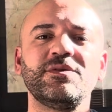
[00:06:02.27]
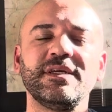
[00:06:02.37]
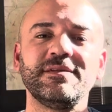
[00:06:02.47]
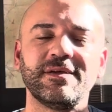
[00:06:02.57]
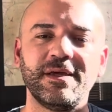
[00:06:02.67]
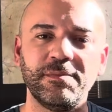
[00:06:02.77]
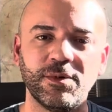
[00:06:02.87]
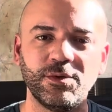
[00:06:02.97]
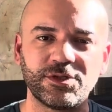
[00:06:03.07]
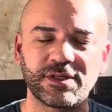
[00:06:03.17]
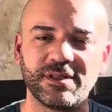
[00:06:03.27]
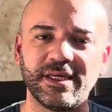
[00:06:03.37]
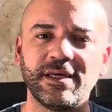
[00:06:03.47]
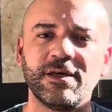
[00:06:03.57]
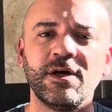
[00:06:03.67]
things
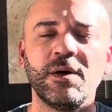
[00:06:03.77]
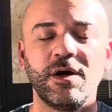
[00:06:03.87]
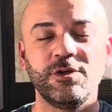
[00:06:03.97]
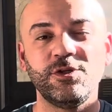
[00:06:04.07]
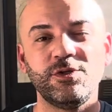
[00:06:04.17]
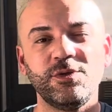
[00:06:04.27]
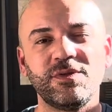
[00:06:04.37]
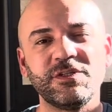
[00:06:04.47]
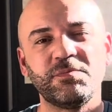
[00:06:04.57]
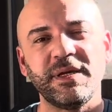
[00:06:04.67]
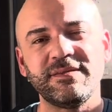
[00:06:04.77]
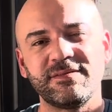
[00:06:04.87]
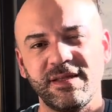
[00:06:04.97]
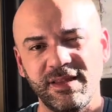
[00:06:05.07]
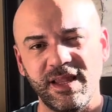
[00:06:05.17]
emotionally. You do things based
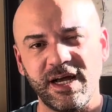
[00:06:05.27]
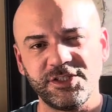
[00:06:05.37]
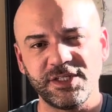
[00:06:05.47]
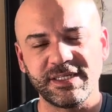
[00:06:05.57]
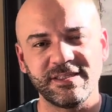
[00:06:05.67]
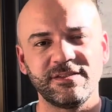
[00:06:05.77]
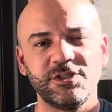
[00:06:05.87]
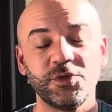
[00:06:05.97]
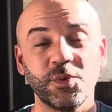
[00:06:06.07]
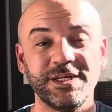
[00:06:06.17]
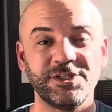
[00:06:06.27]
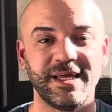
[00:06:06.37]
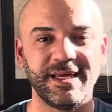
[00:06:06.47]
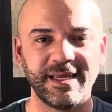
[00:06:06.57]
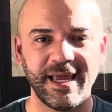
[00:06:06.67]
on logic and the situation
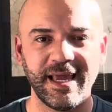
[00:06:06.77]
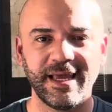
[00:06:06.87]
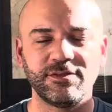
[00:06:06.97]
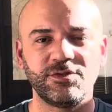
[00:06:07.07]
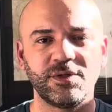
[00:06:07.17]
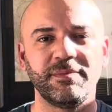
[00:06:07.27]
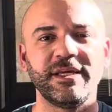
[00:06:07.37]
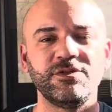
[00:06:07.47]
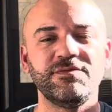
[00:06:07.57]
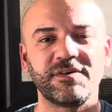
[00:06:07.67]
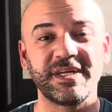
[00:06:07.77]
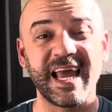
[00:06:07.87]
at hand. So, it makes you very